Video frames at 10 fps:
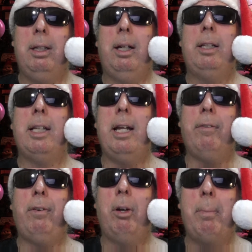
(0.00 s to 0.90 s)
It's an
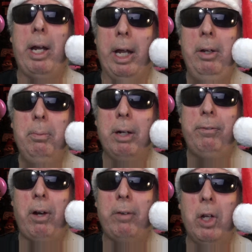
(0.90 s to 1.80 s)
Alfa Romeo
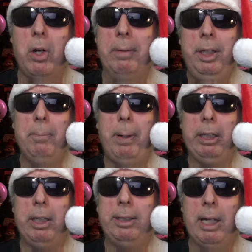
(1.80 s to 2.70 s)
159. You can pick
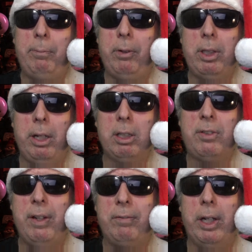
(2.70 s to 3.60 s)
these up for as little as
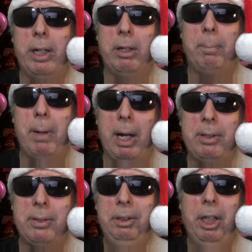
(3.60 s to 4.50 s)

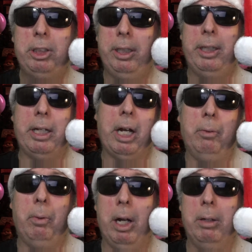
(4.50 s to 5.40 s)
$1,500. Usually they
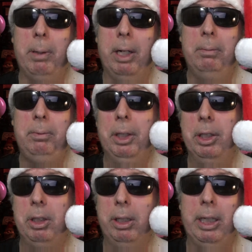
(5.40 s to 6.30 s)
don't run, but
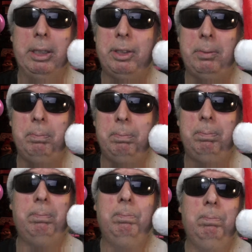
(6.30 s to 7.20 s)
usually it's
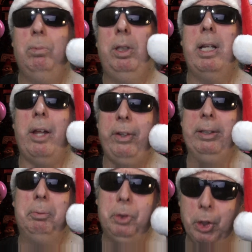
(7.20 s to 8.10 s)

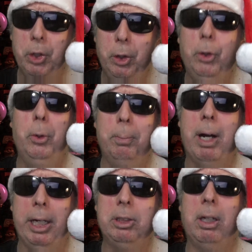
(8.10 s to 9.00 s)
nothing too
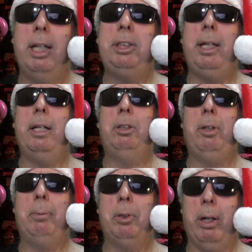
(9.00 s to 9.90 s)
major. Unless you get the
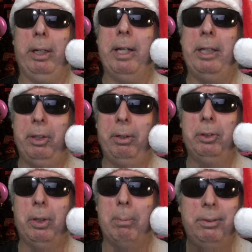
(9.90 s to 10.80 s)
Triptronic, then you're in
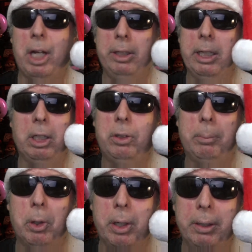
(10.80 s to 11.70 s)
trouble. Don't get the
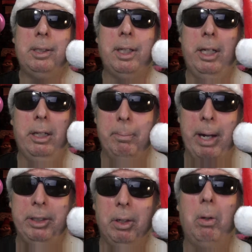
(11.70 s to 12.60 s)
Triptronic. It's either the
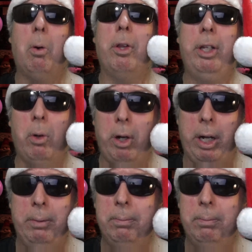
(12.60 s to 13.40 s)
manual or the auto.